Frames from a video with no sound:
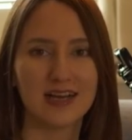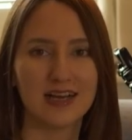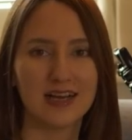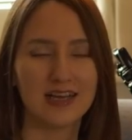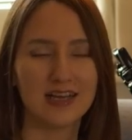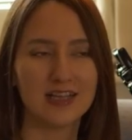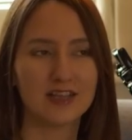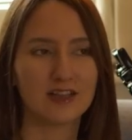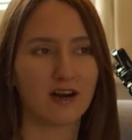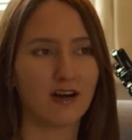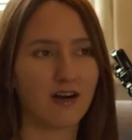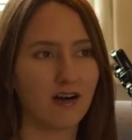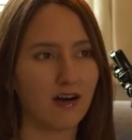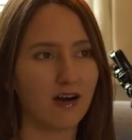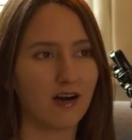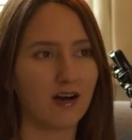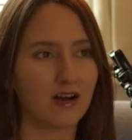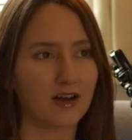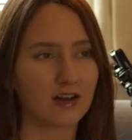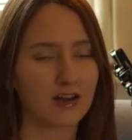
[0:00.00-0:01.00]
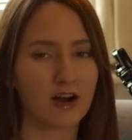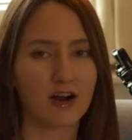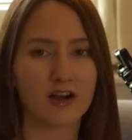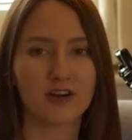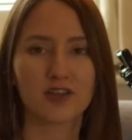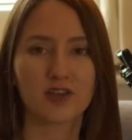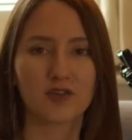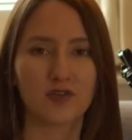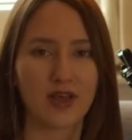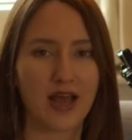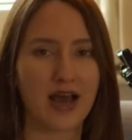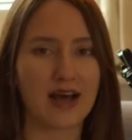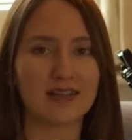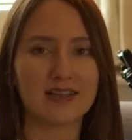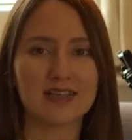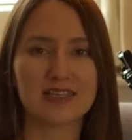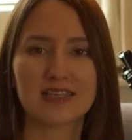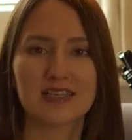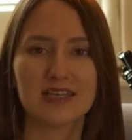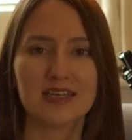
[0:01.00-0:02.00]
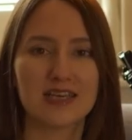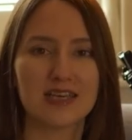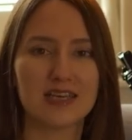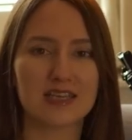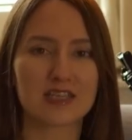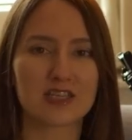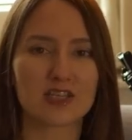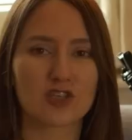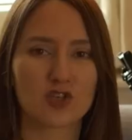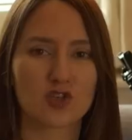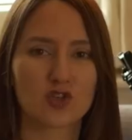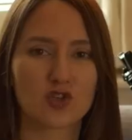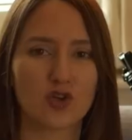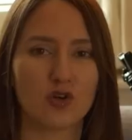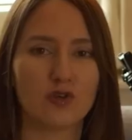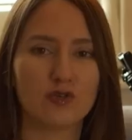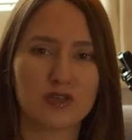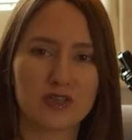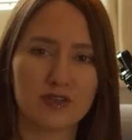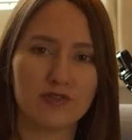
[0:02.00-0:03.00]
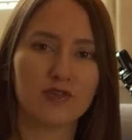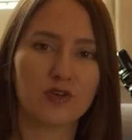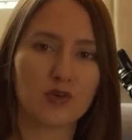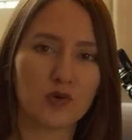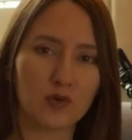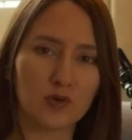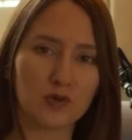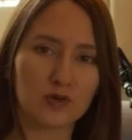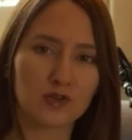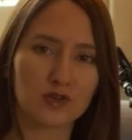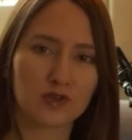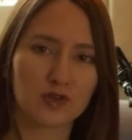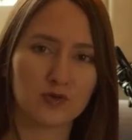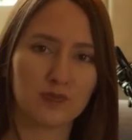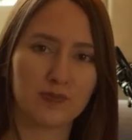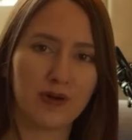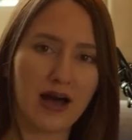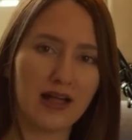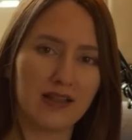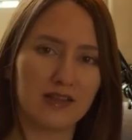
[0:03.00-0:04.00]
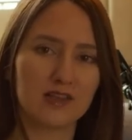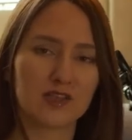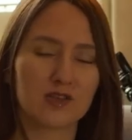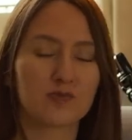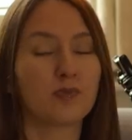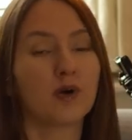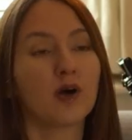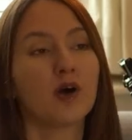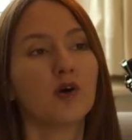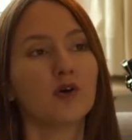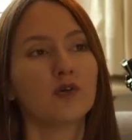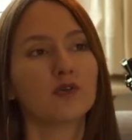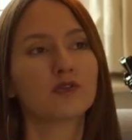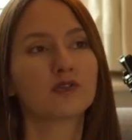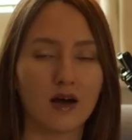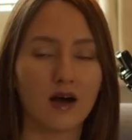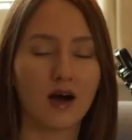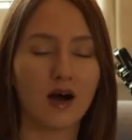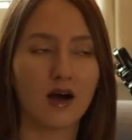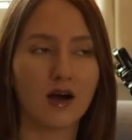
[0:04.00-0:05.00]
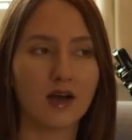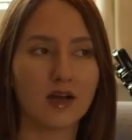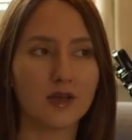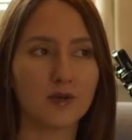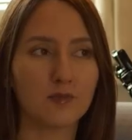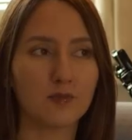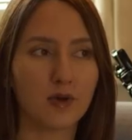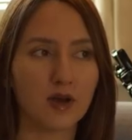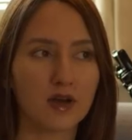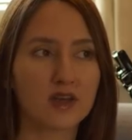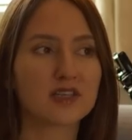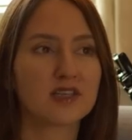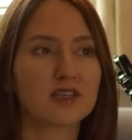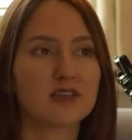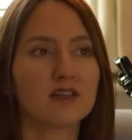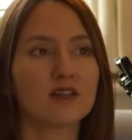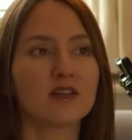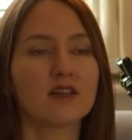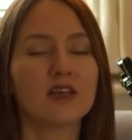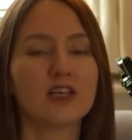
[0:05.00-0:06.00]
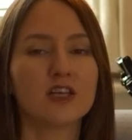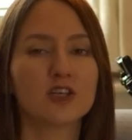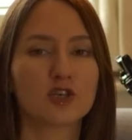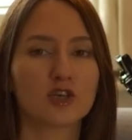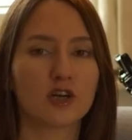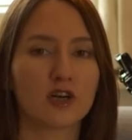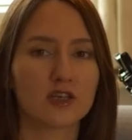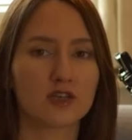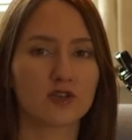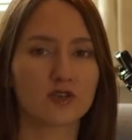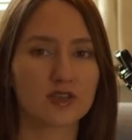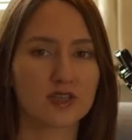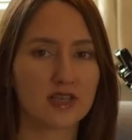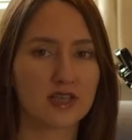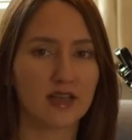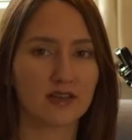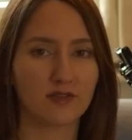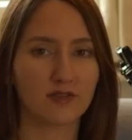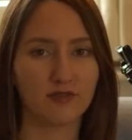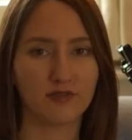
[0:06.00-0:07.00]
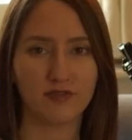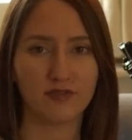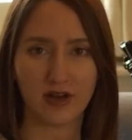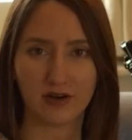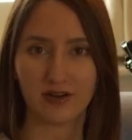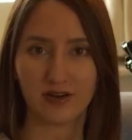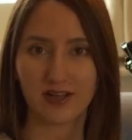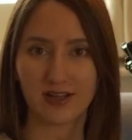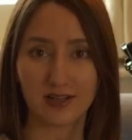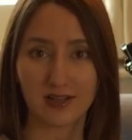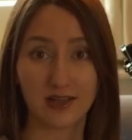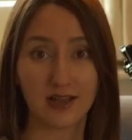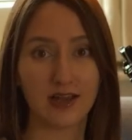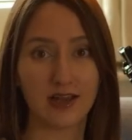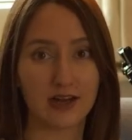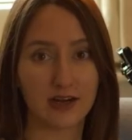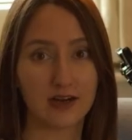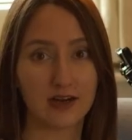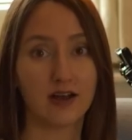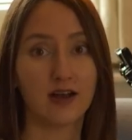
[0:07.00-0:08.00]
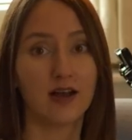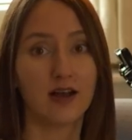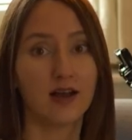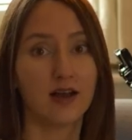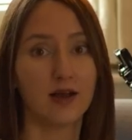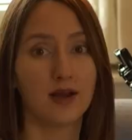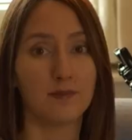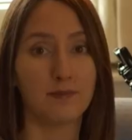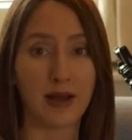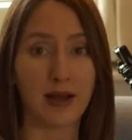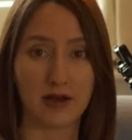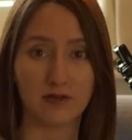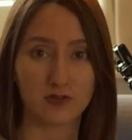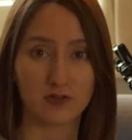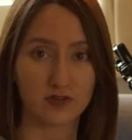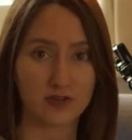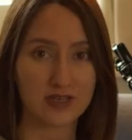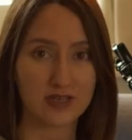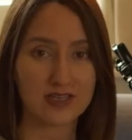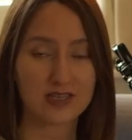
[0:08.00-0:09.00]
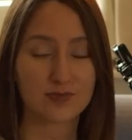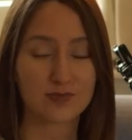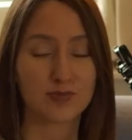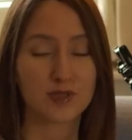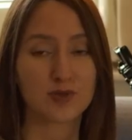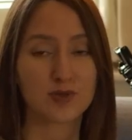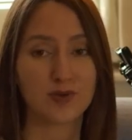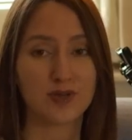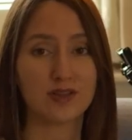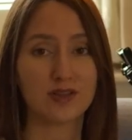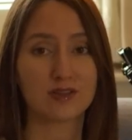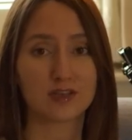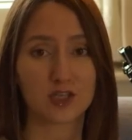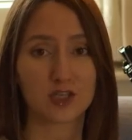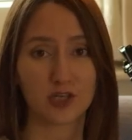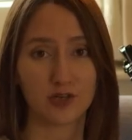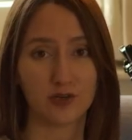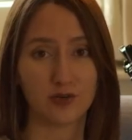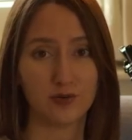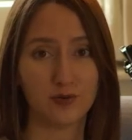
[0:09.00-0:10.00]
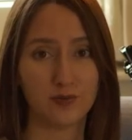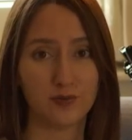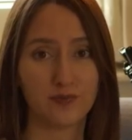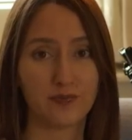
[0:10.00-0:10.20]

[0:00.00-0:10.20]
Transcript: in our current reality, it's so difficult to balance both. I personally try to set very clear boundaries between the two,